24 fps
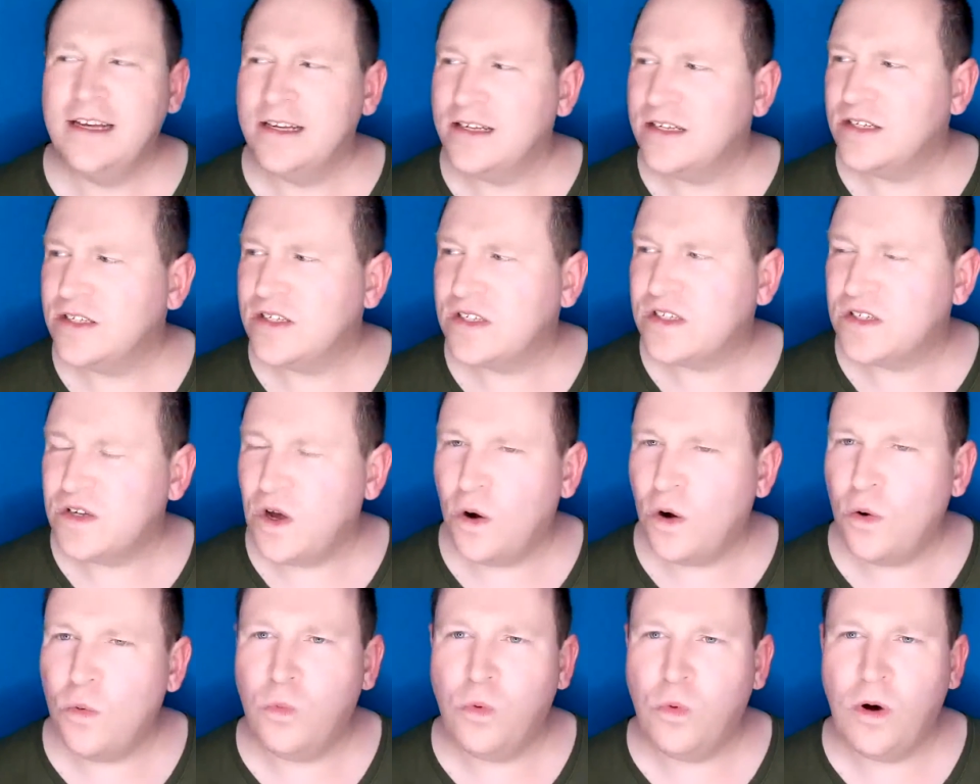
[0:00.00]

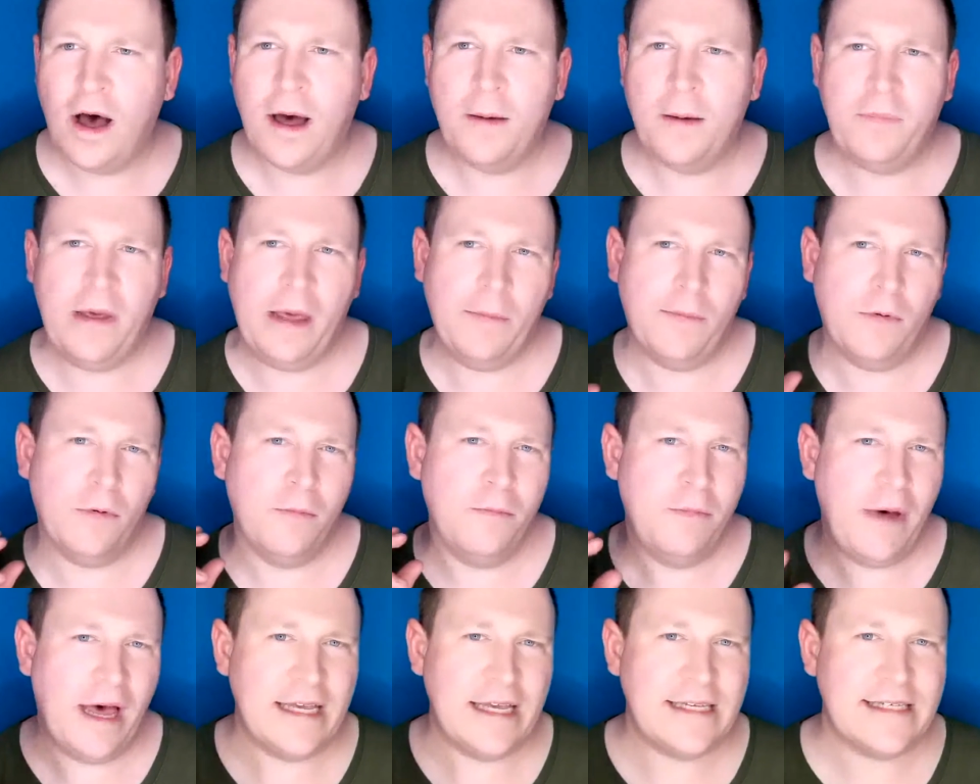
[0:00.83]
So what? People
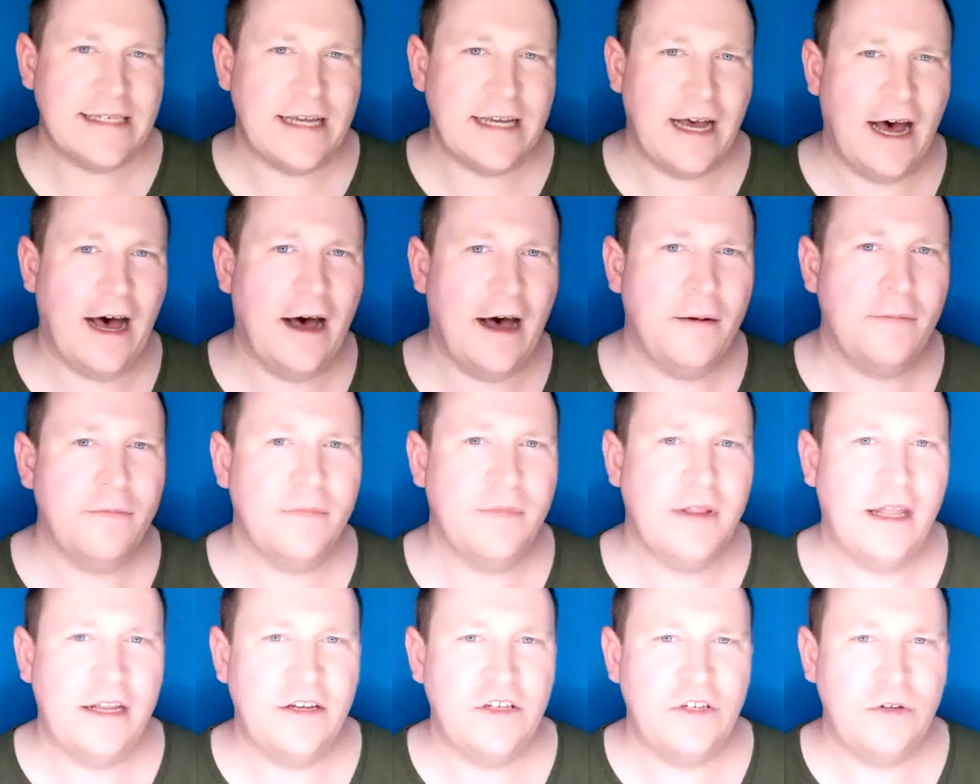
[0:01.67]
mess up.
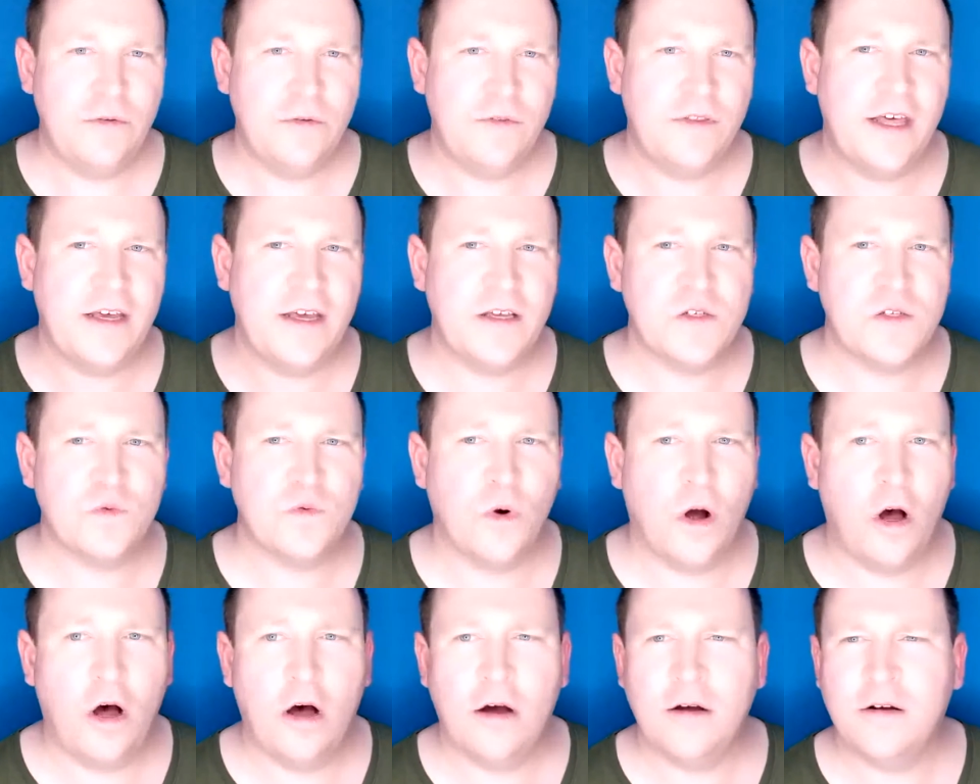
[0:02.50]
They do things
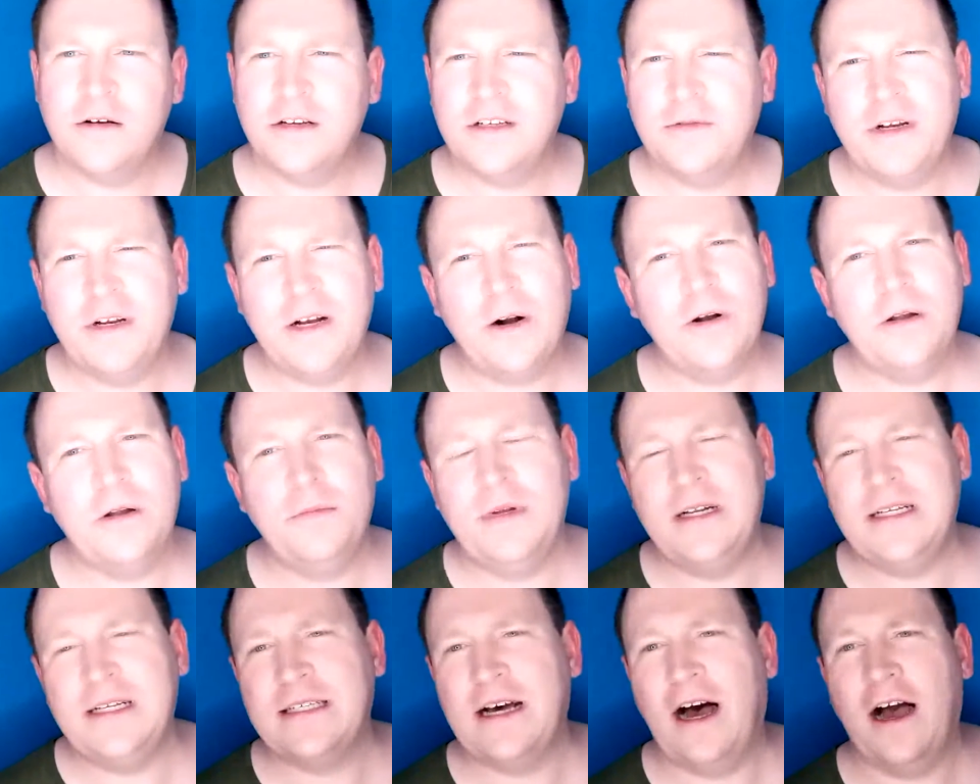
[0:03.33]
wrong. We don't need to be
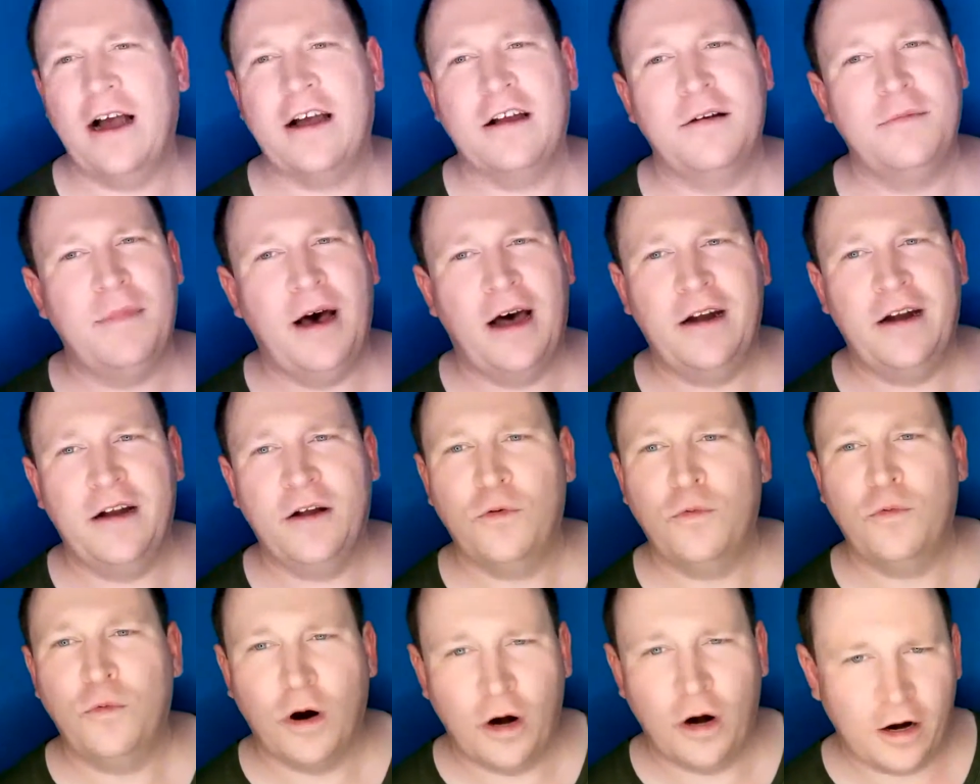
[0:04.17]
talking about it at
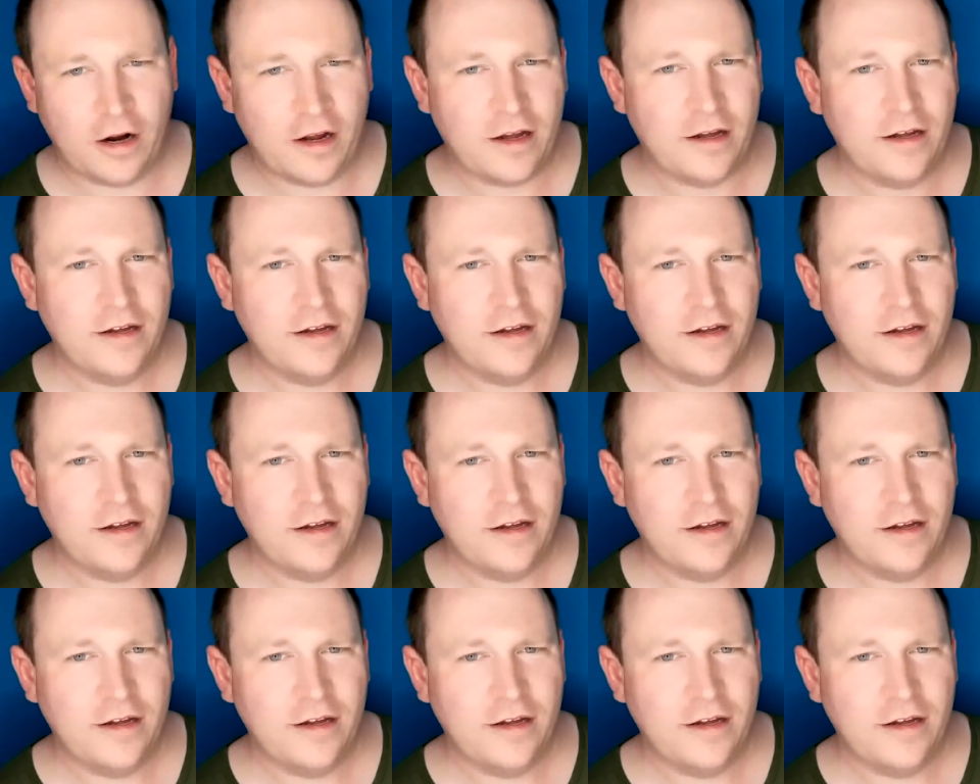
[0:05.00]
work.